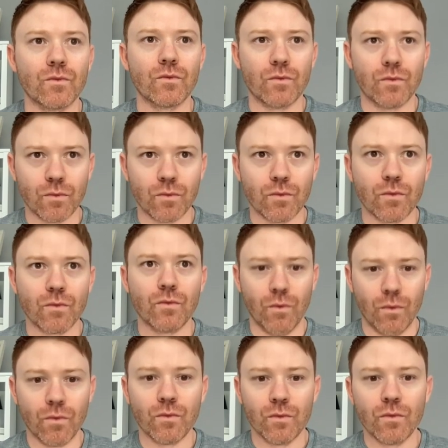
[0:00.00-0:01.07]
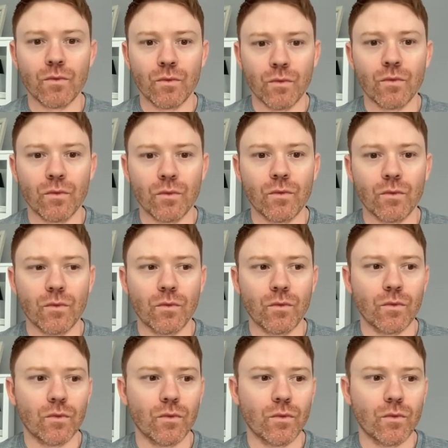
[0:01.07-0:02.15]

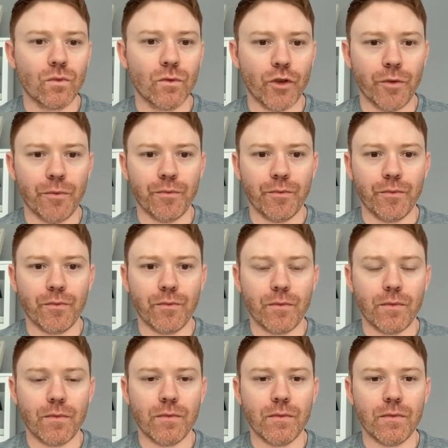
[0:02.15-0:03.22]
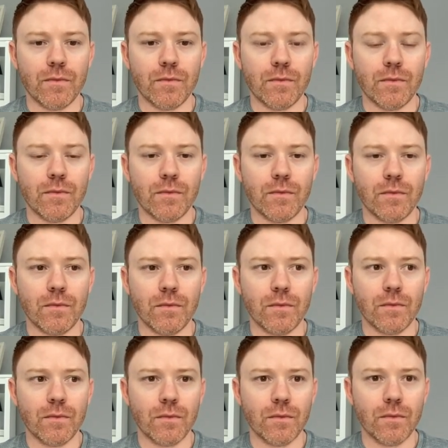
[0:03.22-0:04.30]

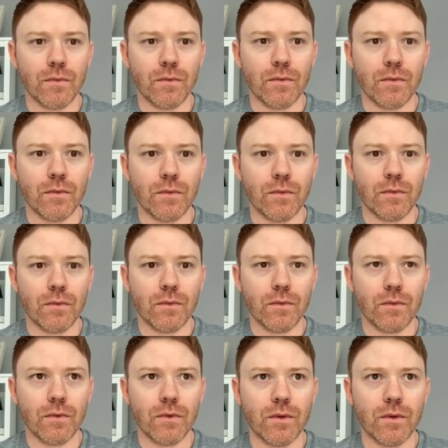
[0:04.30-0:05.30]
The person shown says nothing.